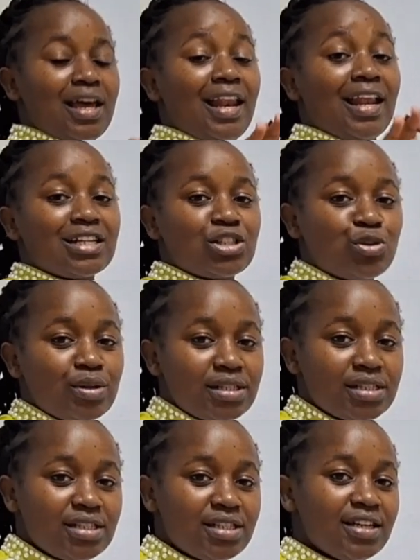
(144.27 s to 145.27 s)

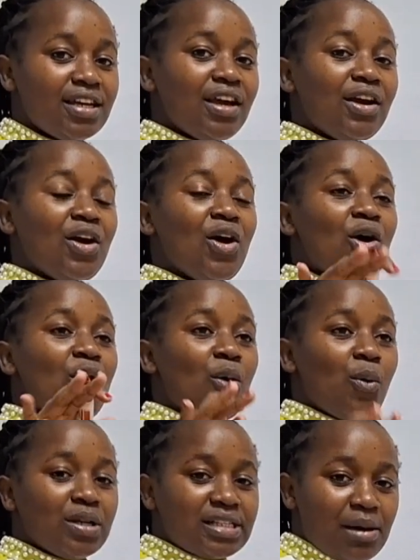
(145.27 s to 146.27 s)
electricity,
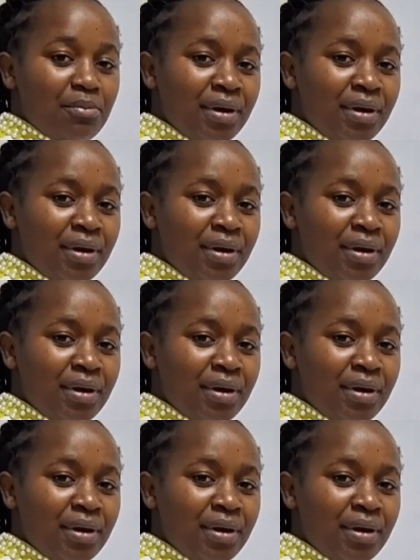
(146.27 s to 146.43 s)
water